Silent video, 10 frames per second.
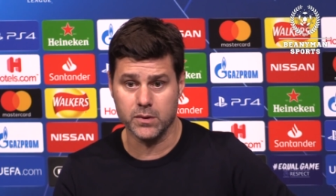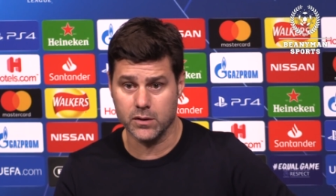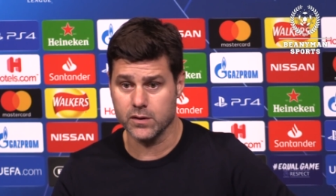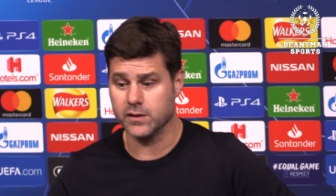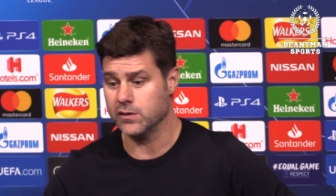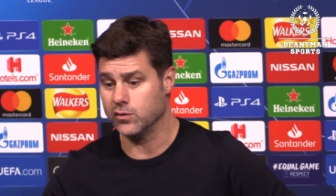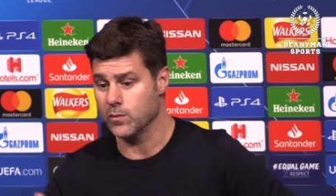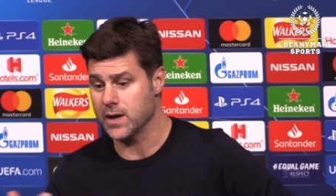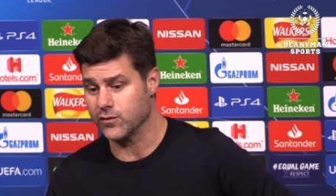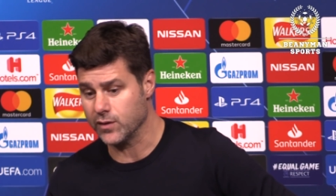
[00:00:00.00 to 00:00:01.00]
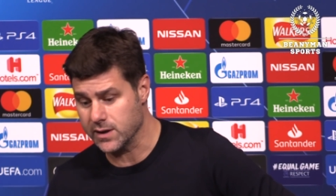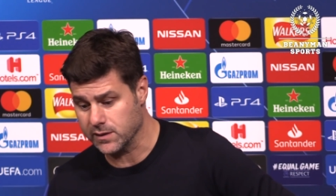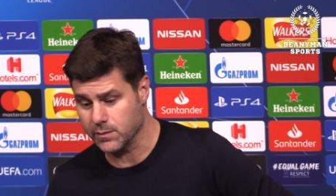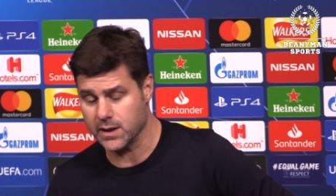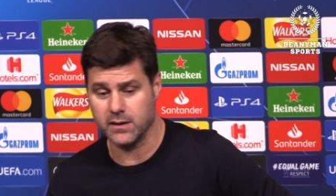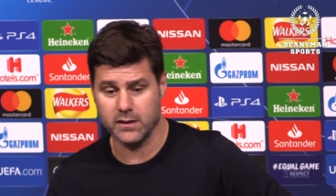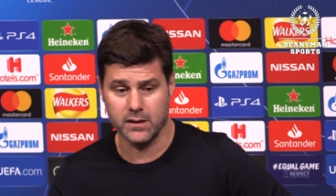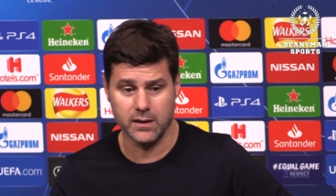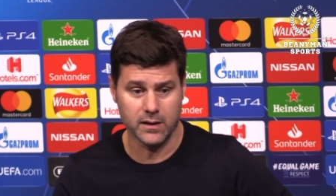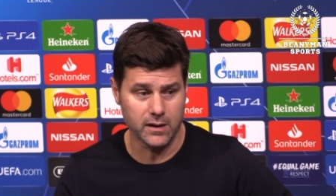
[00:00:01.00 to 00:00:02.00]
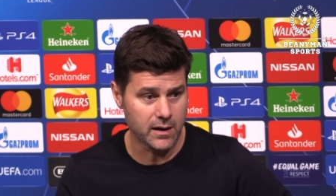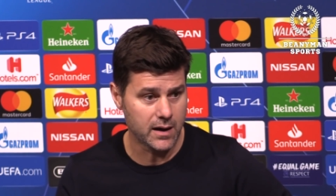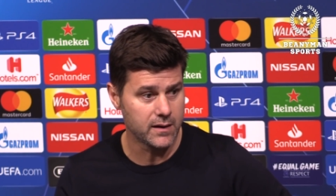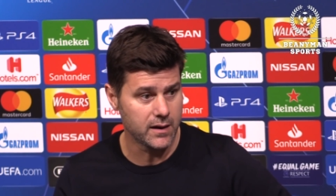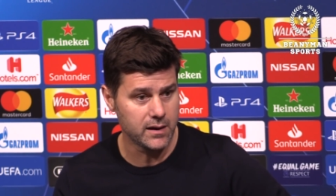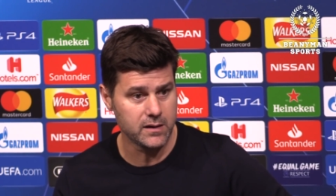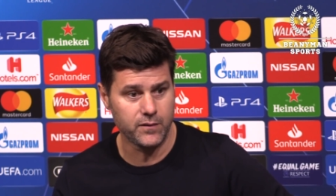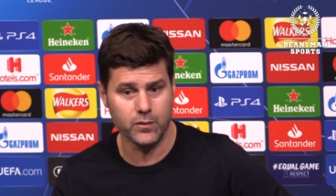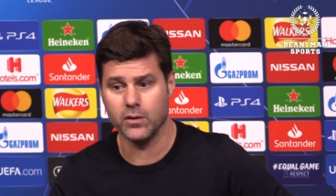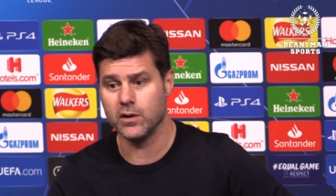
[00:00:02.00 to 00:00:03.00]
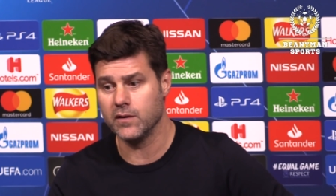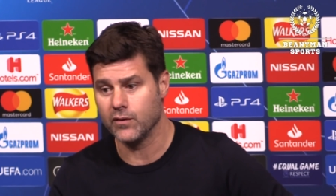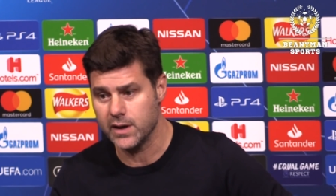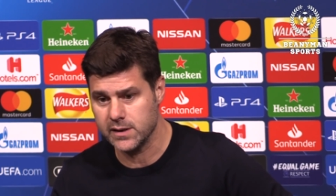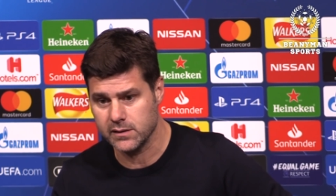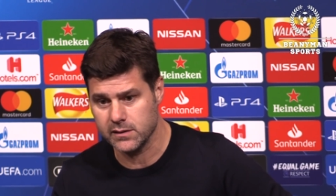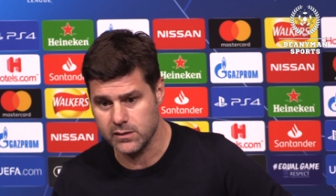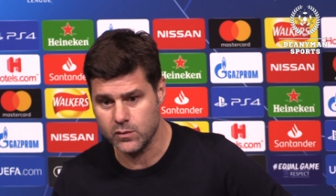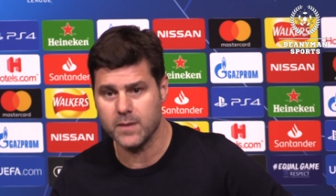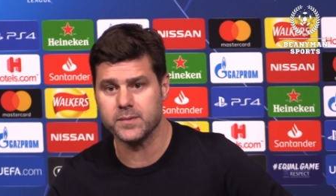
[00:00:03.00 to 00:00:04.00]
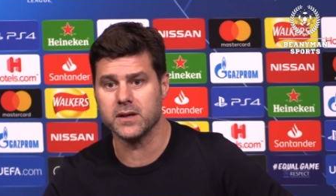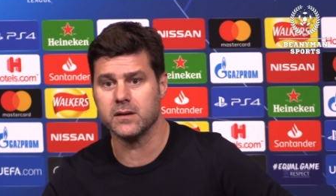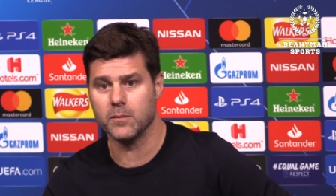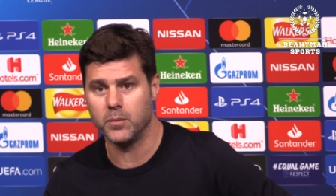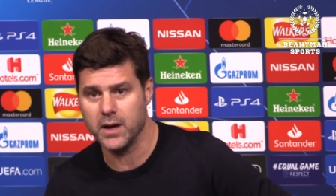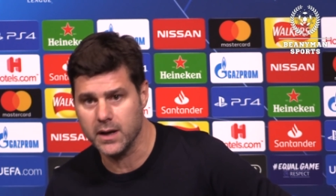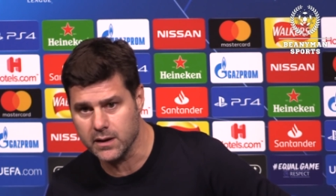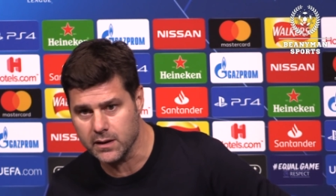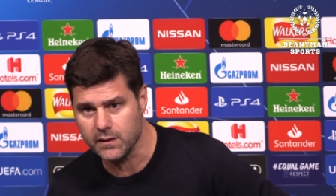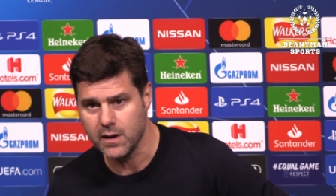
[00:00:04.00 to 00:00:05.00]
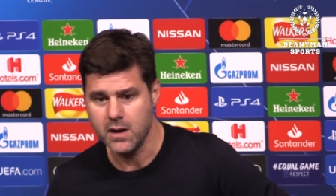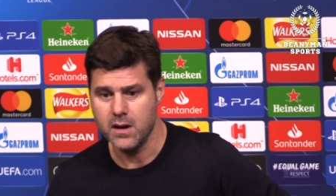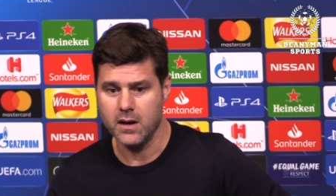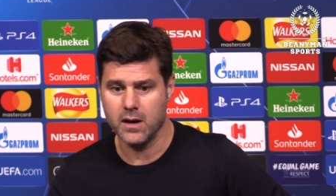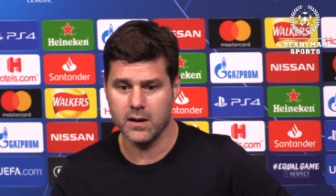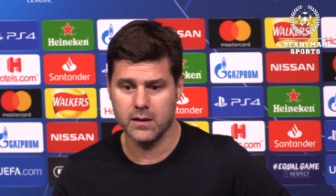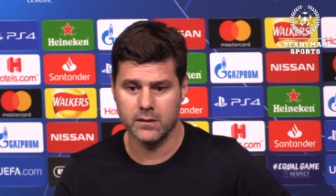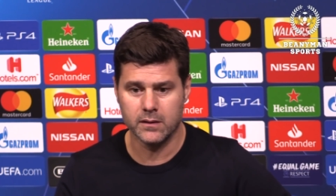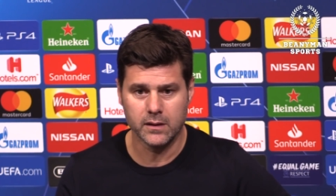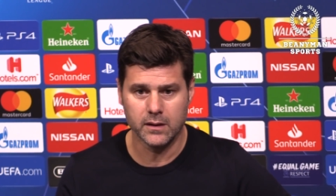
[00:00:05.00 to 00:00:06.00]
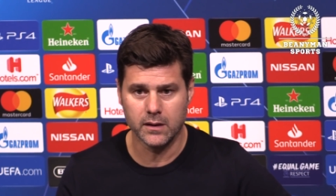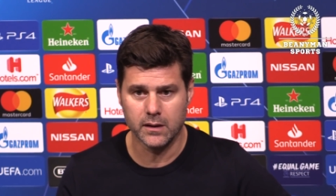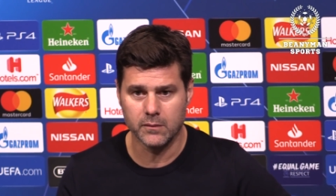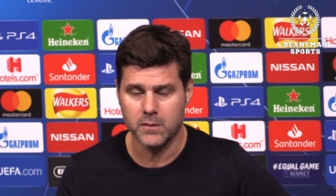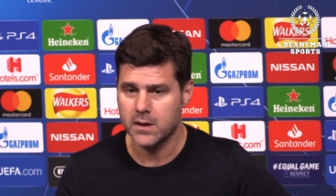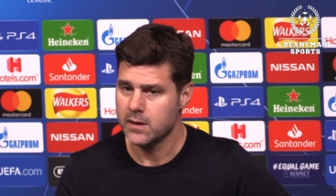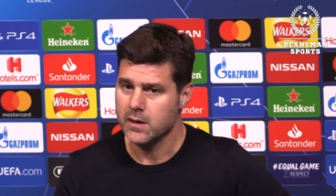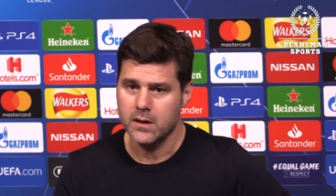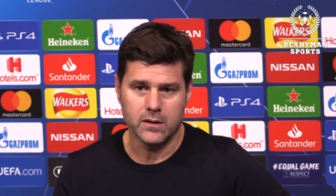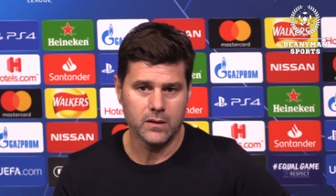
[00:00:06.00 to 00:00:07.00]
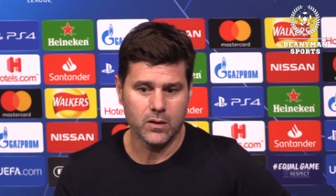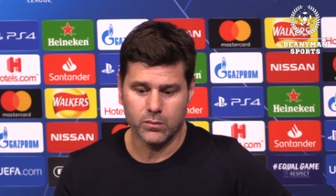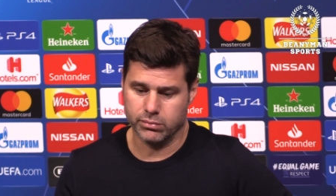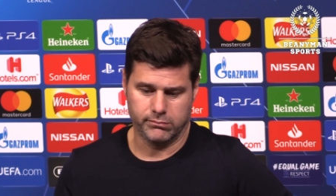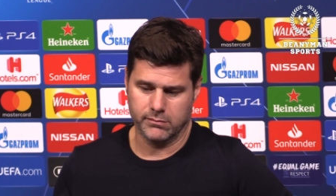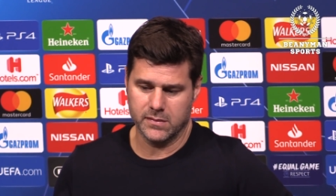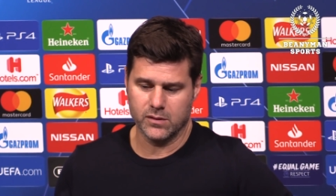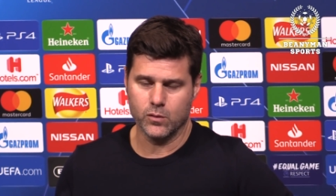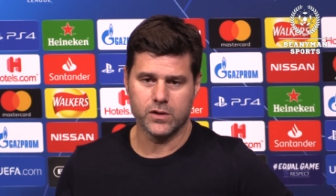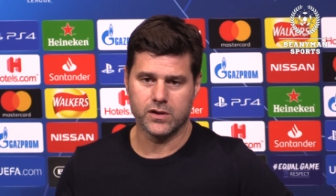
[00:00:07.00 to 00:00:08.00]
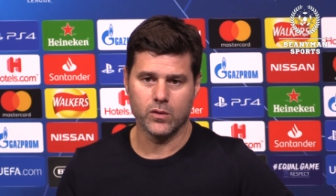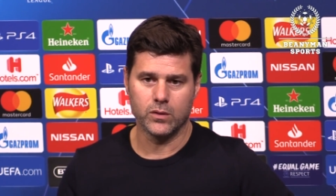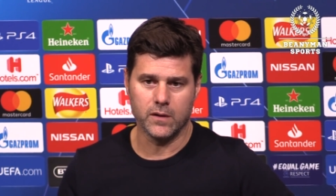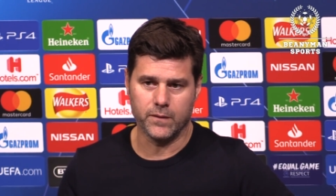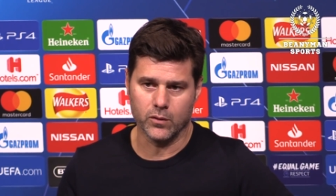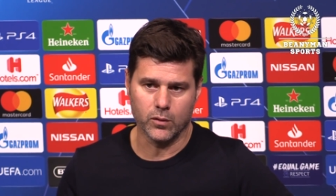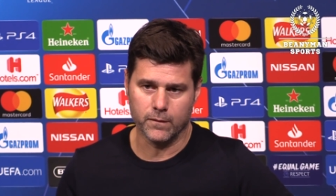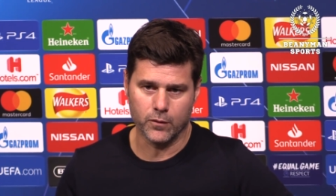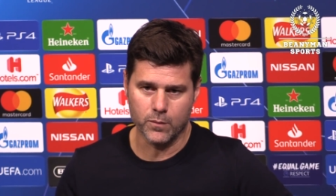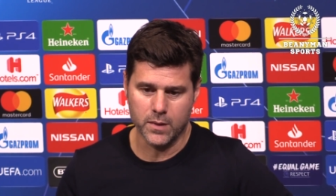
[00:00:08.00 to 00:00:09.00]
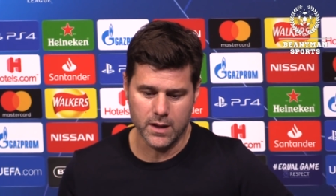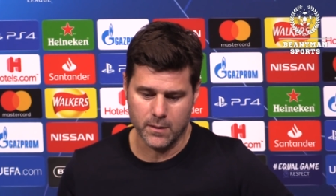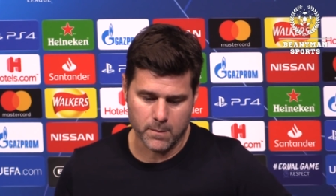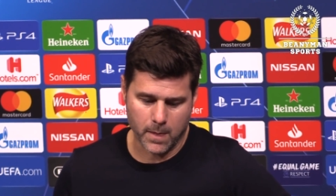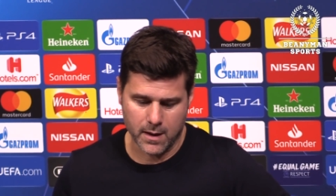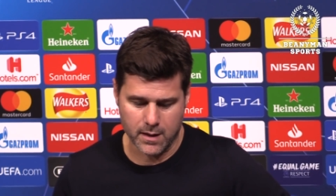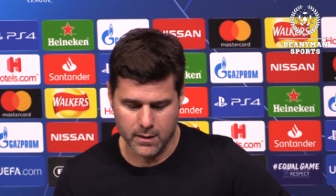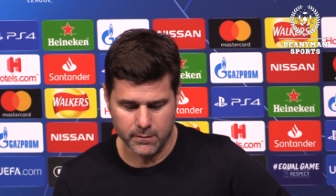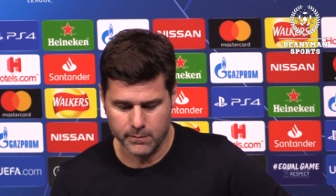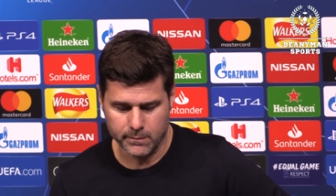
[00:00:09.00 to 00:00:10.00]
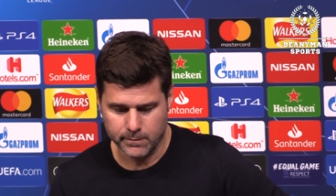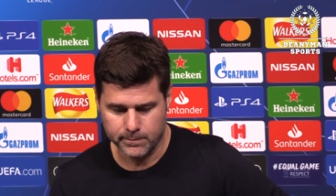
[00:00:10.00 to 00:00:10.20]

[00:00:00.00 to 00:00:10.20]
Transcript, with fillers: because it's too much rest. But uh, and then if you don't give rest, you upset the players, and uh, you know, it was so difficult for me. Um,